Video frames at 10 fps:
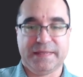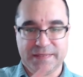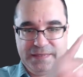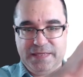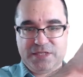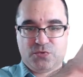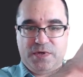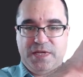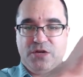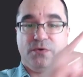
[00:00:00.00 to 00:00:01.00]
This one
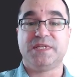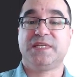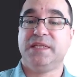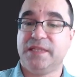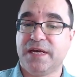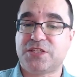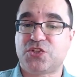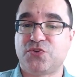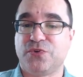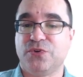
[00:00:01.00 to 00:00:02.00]
here is
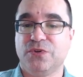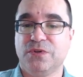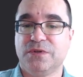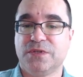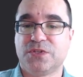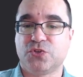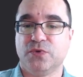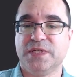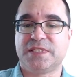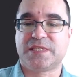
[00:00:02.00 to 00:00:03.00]
industrial, so
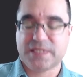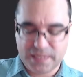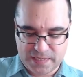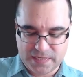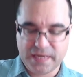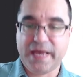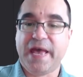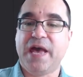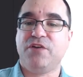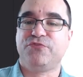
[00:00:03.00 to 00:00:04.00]
it's
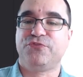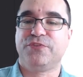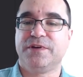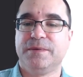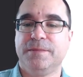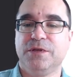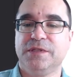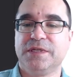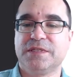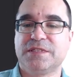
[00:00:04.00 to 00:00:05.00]
F
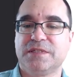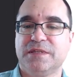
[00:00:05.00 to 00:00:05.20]
buildings.